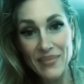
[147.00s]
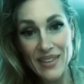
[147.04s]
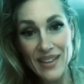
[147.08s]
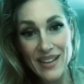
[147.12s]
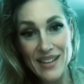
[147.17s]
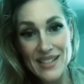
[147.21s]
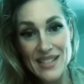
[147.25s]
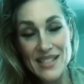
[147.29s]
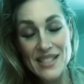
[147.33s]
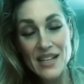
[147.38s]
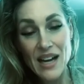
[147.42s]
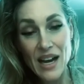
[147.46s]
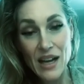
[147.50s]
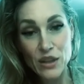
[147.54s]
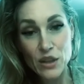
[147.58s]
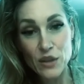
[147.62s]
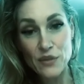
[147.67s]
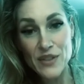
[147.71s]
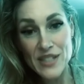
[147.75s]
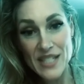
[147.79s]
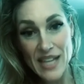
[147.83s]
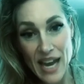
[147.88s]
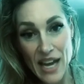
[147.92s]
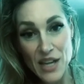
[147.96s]
style
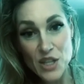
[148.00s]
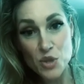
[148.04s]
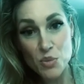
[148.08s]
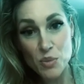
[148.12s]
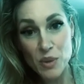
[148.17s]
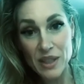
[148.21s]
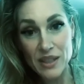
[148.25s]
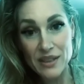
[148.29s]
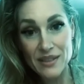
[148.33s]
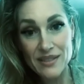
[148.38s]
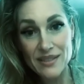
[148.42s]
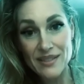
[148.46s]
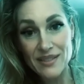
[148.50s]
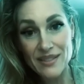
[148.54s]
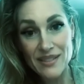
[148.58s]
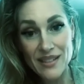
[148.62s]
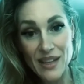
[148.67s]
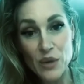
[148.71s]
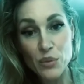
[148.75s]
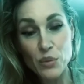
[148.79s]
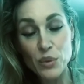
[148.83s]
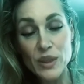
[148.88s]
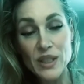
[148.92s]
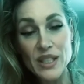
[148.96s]
of attachment.
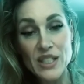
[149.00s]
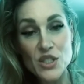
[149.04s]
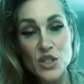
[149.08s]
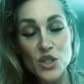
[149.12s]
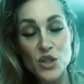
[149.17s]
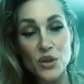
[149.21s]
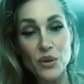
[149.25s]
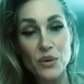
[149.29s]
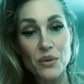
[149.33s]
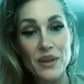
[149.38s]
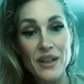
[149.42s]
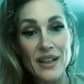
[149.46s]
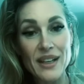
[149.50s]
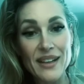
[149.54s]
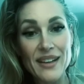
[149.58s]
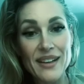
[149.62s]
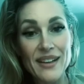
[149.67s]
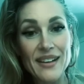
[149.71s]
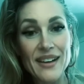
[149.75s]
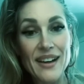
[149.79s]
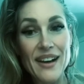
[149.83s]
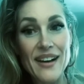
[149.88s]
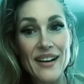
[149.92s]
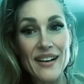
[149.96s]
They really do.
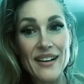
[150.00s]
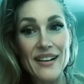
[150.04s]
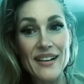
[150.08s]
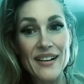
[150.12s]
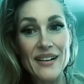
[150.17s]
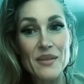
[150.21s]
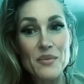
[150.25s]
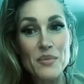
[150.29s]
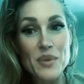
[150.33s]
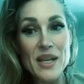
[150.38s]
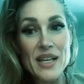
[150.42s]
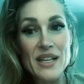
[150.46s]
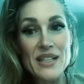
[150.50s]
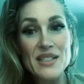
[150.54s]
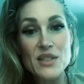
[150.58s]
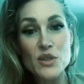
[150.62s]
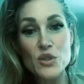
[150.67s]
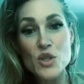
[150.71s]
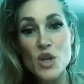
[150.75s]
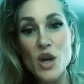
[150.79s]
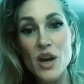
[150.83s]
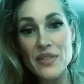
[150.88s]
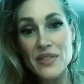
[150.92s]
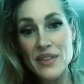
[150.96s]
Because they're
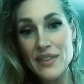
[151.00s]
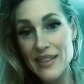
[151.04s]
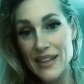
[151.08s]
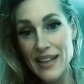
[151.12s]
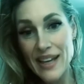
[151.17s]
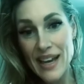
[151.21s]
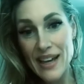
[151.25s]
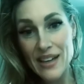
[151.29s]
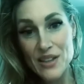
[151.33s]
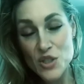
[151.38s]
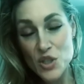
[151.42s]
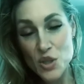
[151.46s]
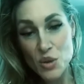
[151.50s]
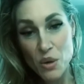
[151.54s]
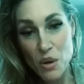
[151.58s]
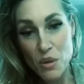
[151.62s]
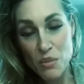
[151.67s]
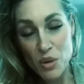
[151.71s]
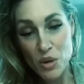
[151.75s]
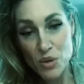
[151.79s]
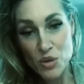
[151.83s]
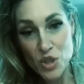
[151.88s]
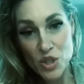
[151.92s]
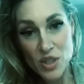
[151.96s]
taught that they can't show
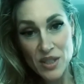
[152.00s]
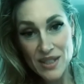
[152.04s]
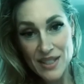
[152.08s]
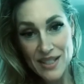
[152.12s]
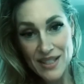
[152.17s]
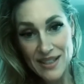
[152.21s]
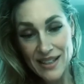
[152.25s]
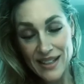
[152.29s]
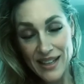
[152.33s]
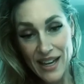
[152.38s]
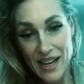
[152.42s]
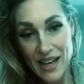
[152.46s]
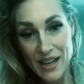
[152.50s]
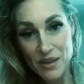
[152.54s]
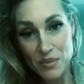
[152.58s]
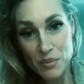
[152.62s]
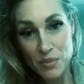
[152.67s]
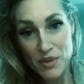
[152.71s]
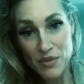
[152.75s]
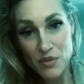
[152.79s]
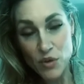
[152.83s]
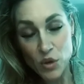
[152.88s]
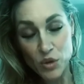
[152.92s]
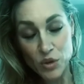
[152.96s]
emotions and they can't
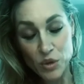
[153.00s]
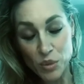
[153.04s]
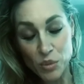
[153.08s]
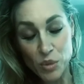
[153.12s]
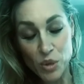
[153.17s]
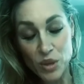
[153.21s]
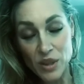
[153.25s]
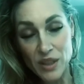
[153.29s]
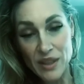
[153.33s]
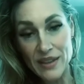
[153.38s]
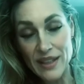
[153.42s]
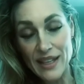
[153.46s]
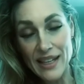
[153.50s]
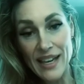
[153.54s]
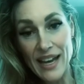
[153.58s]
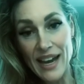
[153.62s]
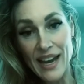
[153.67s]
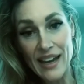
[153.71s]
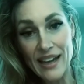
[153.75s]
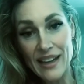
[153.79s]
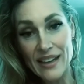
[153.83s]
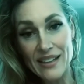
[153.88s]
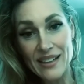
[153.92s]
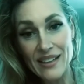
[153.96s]
be vulnerable and they
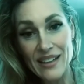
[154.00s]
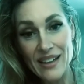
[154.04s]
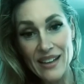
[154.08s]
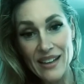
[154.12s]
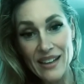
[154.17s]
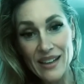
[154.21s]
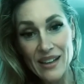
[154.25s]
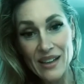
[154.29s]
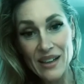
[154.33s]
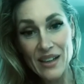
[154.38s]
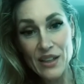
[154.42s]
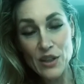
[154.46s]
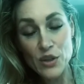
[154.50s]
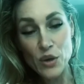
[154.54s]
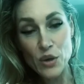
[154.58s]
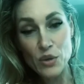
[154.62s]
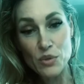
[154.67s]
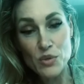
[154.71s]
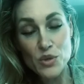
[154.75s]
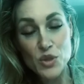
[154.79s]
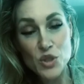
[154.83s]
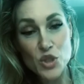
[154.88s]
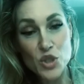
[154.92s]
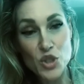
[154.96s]
can't,
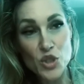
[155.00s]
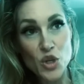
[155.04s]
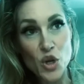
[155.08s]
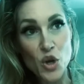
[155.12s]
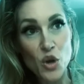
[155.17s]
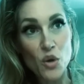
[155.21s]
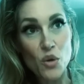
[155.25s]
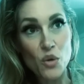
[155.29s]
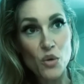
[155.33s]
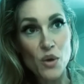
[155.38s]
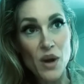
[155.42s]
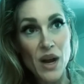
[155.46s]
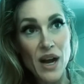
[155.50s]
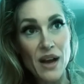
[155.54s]
show